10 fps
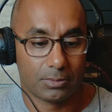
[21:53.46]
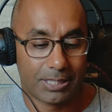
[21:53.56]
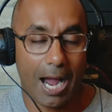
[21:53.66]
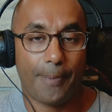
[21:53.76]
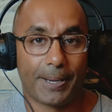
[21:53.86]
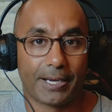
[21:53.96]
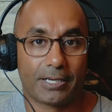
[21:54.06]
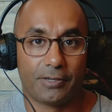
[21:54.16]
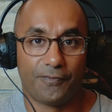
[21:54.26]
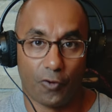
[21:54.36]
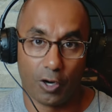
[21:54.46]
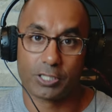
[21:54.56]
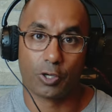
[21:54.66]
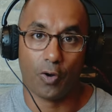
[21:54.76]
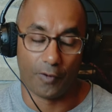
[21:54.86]
topic for
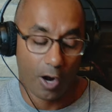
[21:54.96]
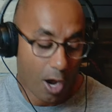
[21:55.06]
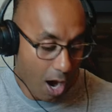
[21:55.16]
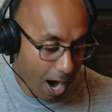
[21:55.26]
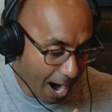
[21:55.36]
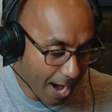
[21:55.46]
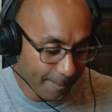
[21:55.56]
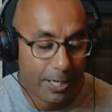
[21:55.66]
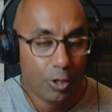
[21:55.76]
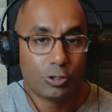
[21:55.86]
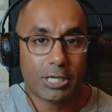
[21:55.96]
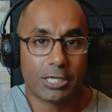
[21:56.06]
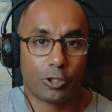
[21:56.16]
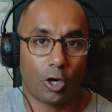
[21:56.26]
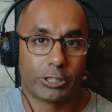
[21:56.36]
us to go over. I'm huge
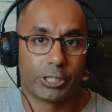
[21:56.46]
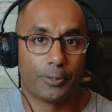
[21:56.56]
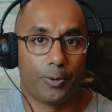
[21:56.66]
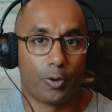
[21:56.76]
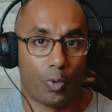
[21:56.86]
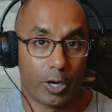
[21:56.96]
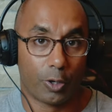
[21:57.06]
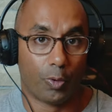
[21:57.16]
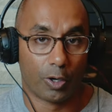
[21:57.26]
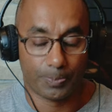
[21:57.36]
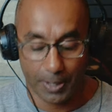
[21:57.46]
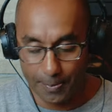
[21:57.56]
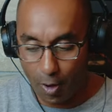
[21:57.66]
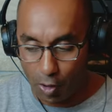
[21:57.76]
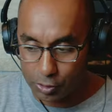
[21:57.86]
on charging you what you're worth, but
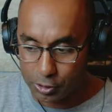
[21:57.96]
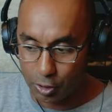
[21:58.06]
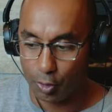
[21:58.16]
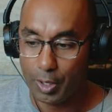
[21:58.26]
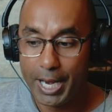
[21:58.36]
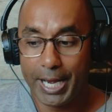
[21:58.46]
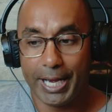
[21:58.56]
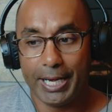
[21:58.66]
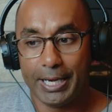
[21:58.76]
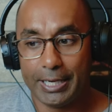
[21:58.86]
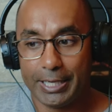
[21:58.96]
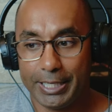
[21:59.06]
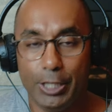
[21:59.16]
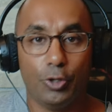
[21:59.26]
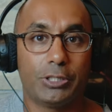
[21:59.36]
I'm also
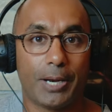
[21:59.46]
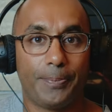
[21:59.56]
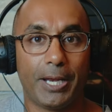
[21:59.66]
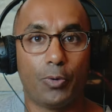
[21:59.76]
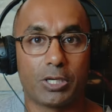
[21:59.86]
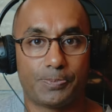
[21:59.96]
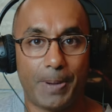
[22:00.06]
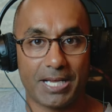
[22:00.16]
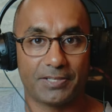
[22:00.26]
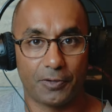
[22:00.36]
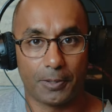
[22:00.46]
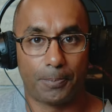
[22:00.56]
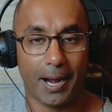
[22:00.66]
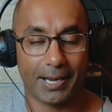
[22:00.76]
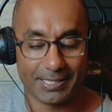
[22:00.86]
huge on being what's best for the
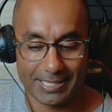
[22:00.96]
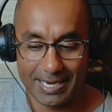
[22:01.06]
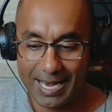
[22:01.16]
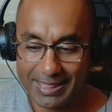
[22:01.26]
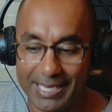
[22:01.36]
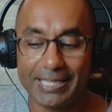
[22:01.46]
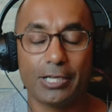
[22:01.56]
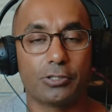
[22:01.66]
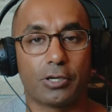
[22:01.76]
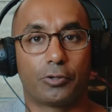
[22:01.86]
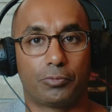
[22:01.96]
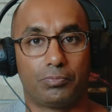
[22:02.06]
practice. And I think there's a,